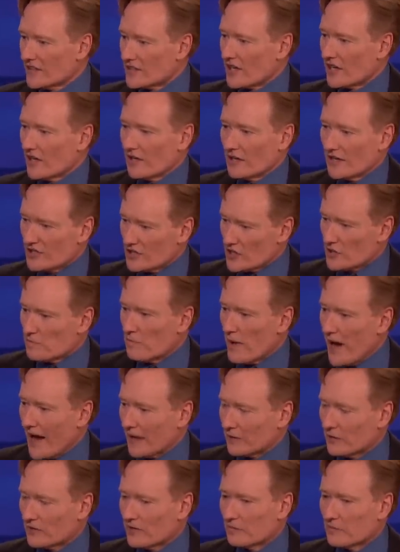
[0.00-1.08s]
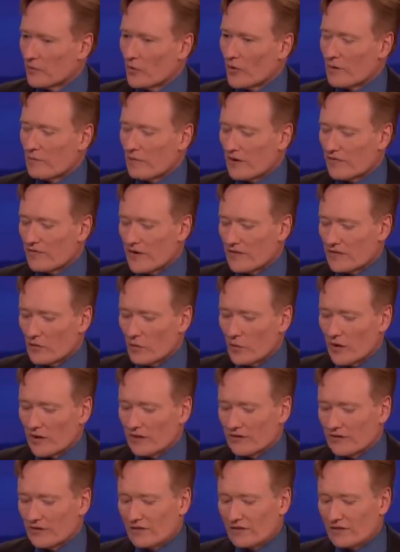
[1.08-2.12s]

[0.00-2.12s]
It's got, it's just packed with them, but one of my favorite ones